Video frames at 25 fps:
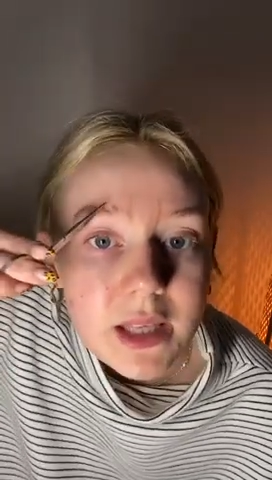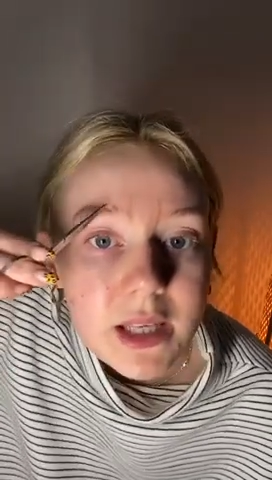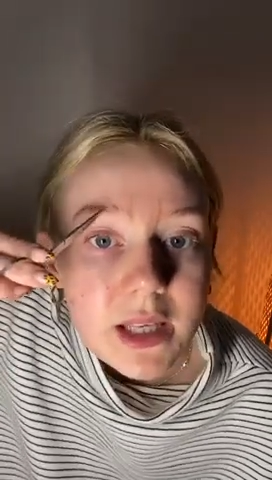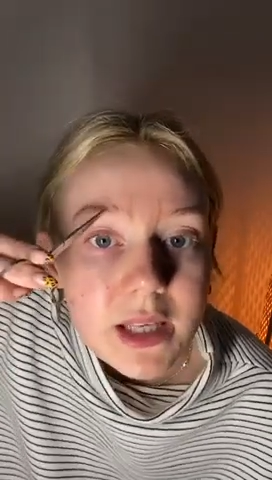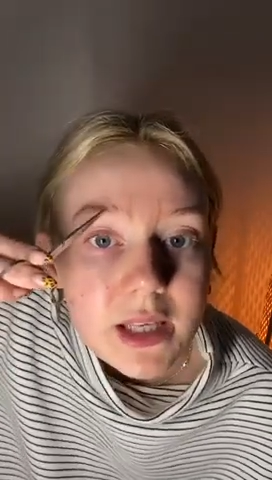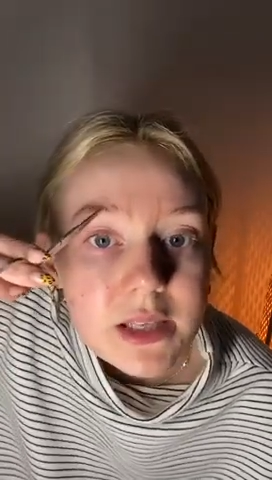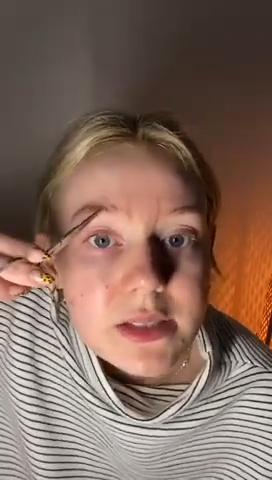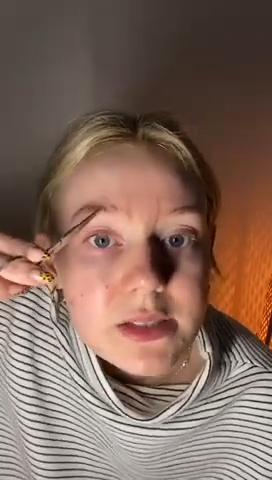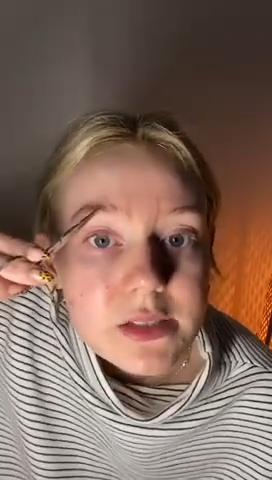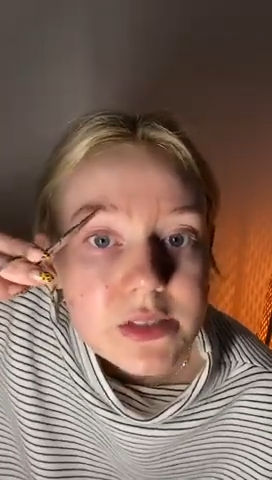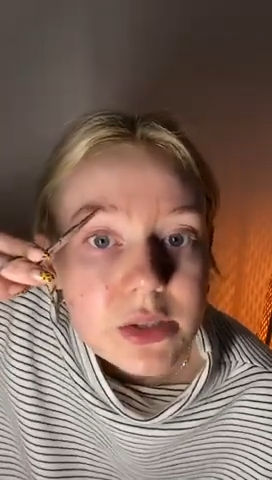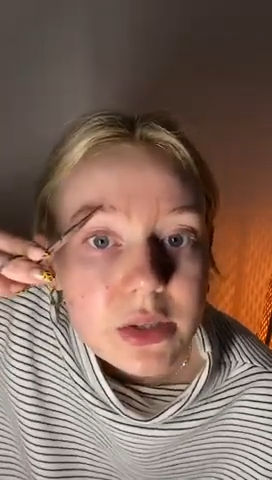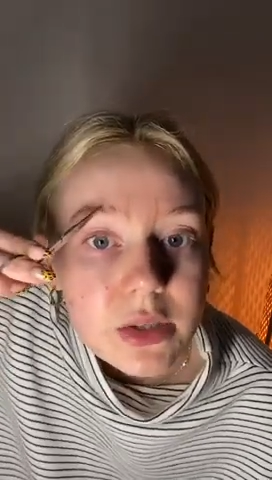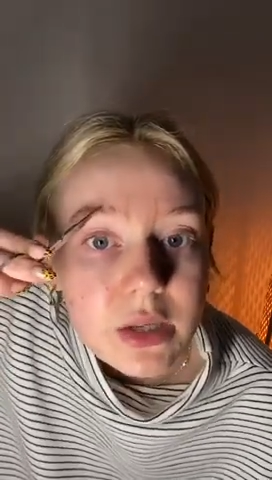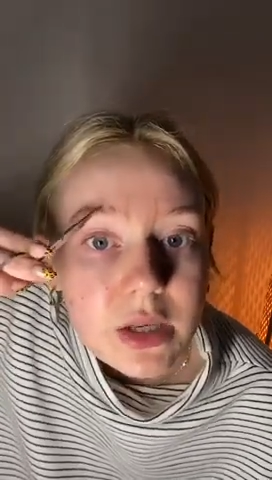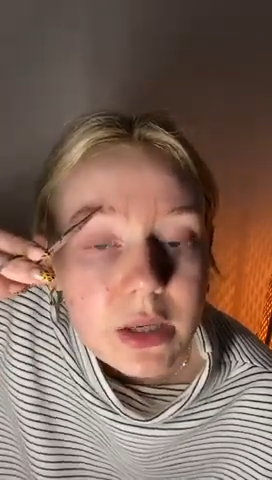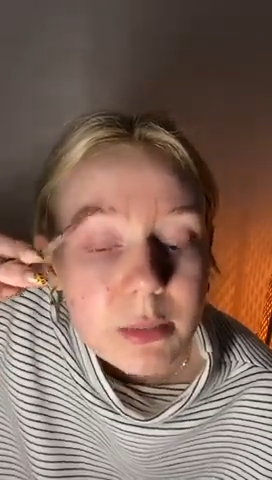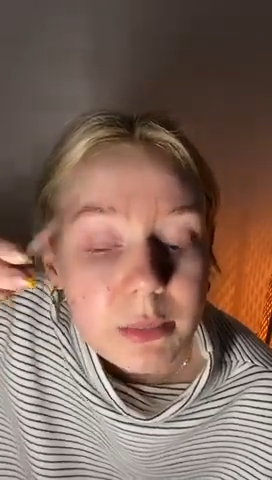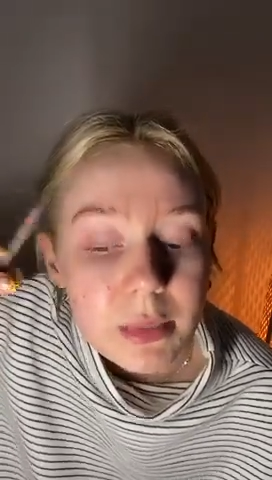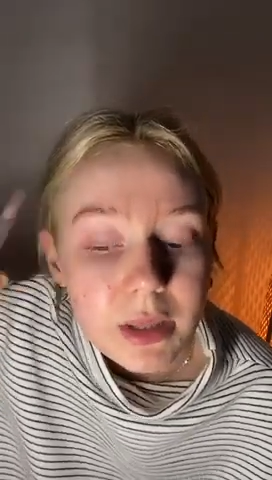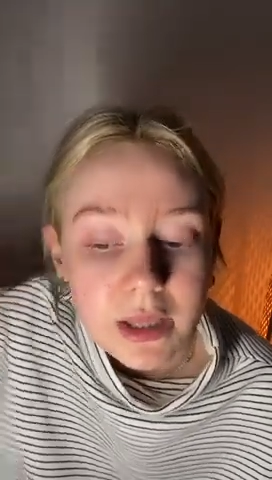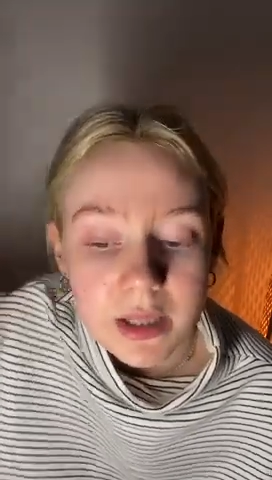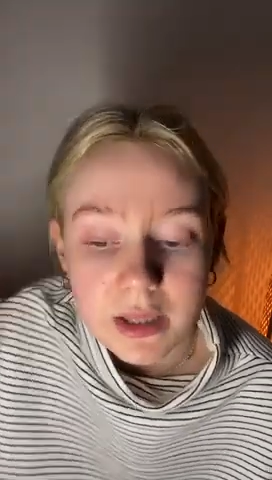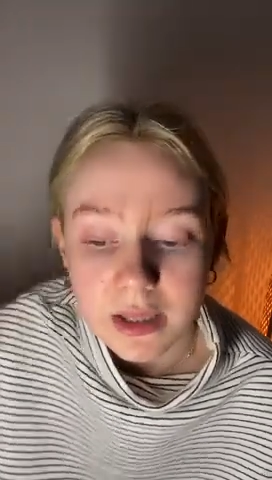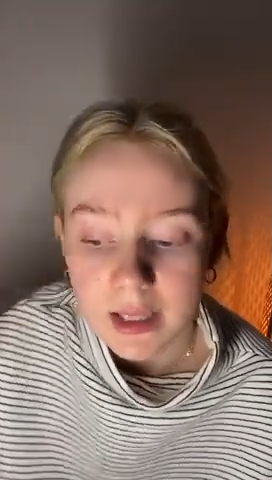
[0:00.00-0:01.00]
this or
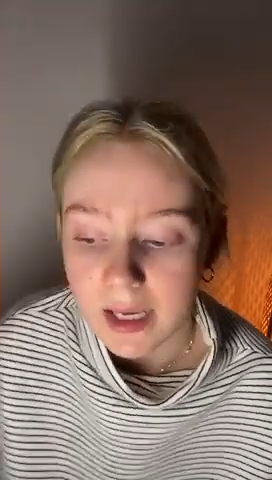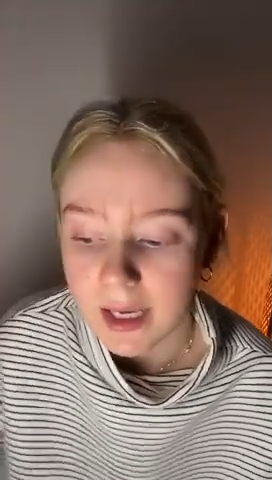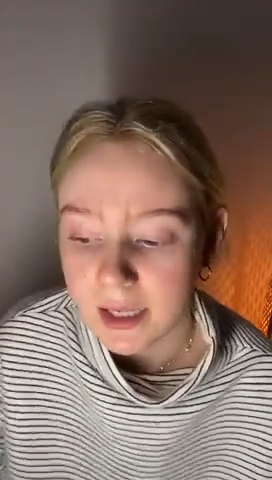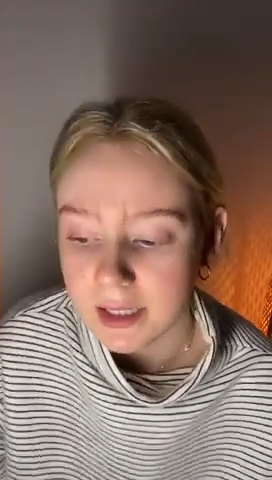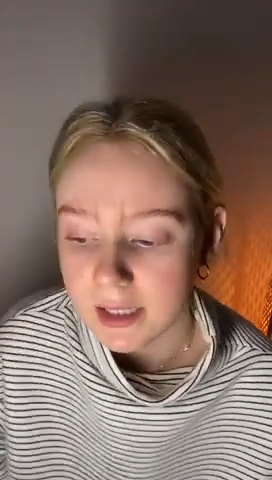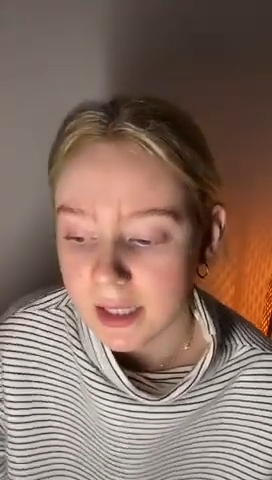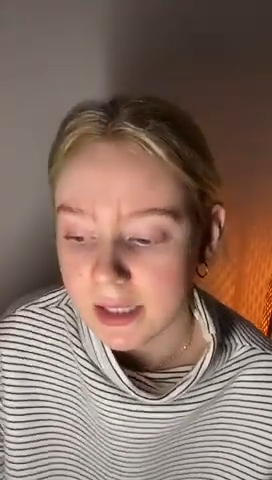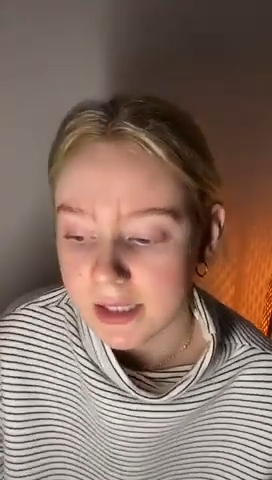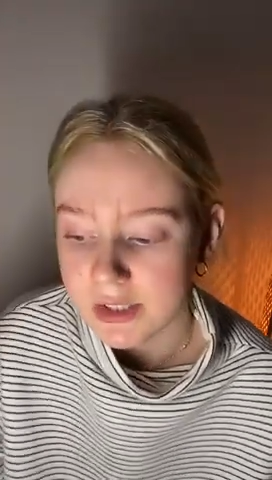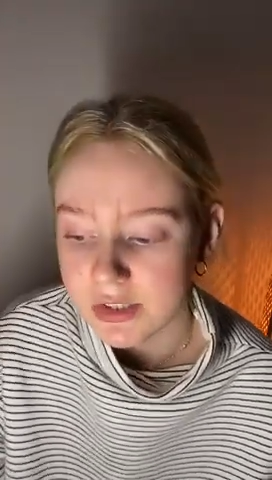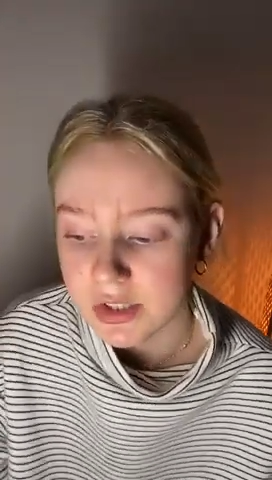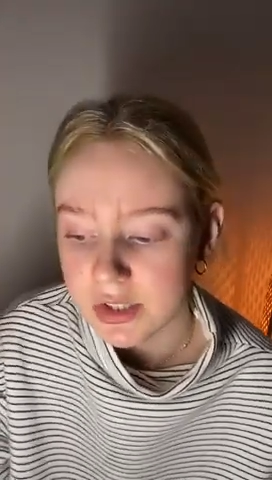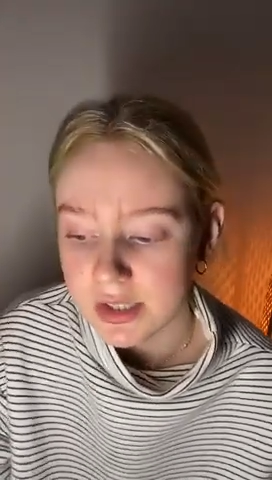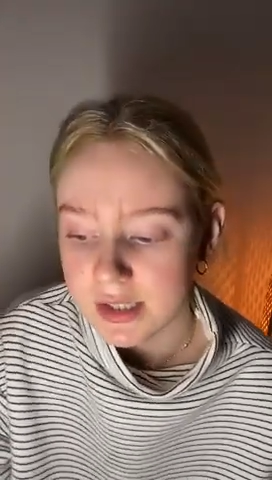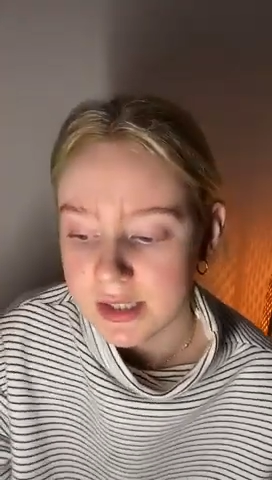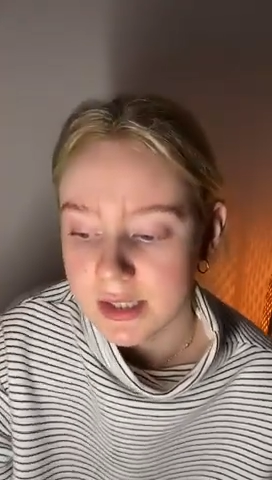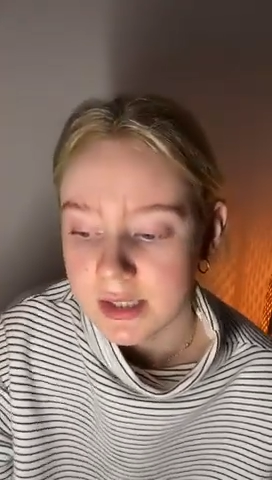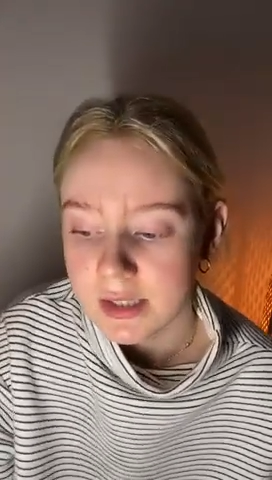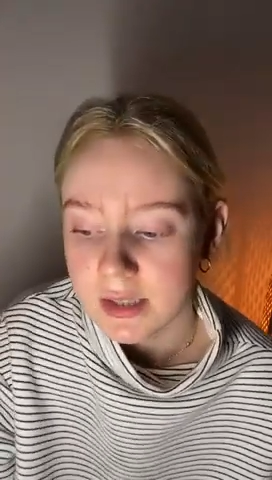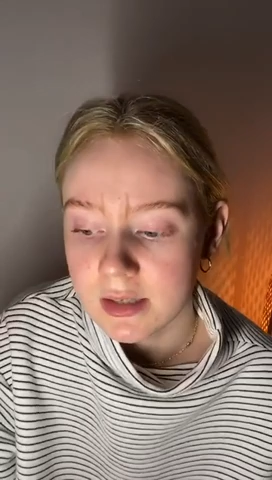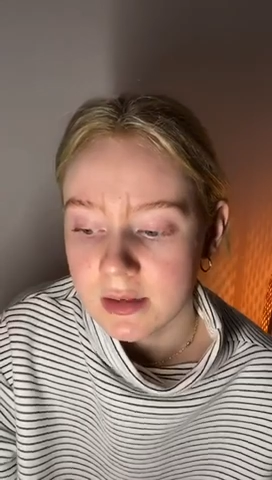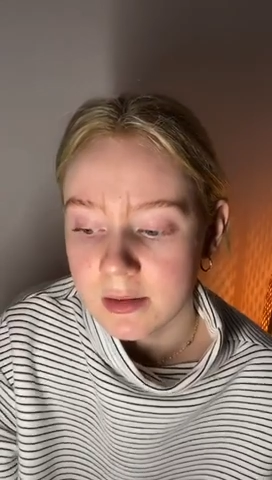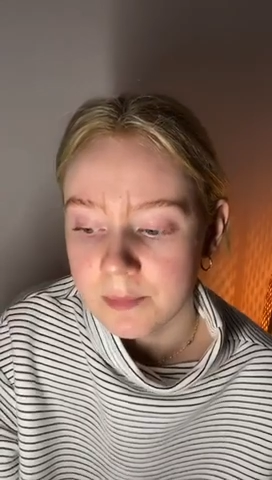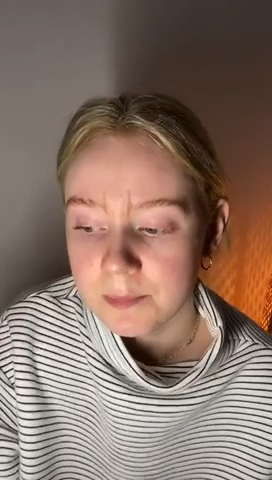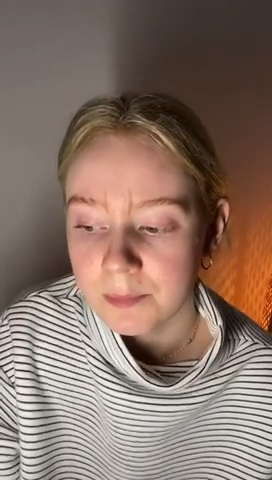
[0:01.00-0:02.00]
up like that. That
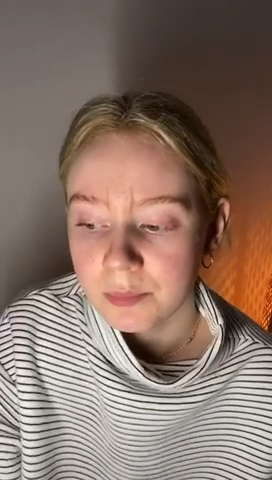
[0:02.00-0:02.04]
just